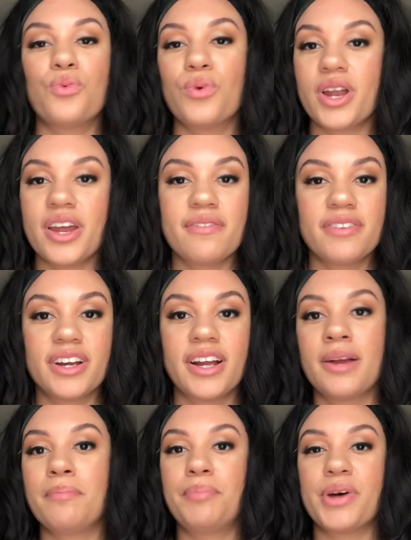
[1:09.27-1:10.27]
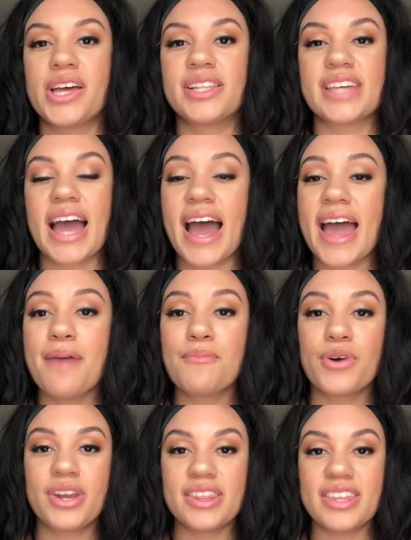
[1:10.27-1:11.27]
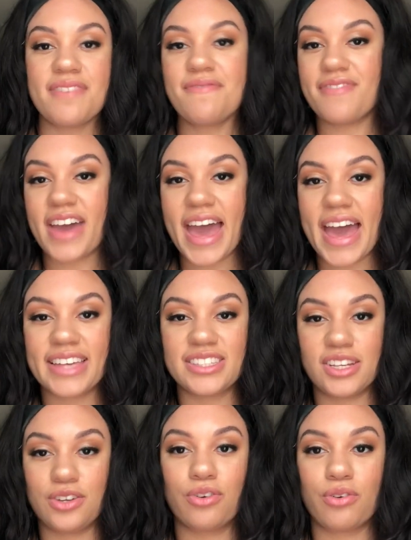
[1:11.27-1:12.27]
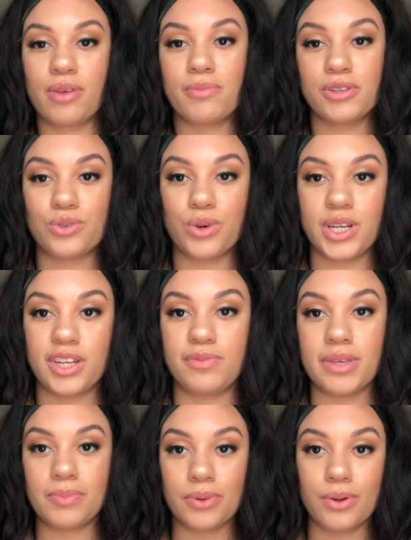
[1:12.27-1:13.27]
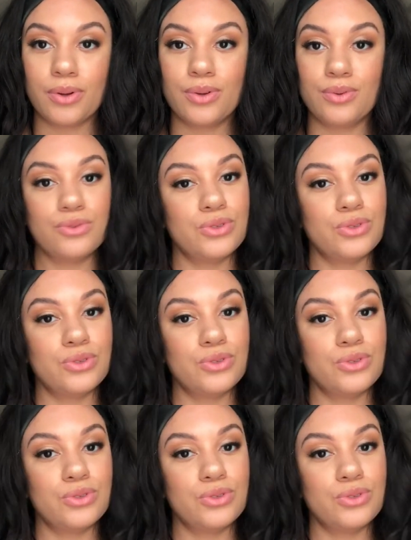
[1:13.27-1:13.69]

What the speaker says: whatever, but I am one of the vast and growing majority of people who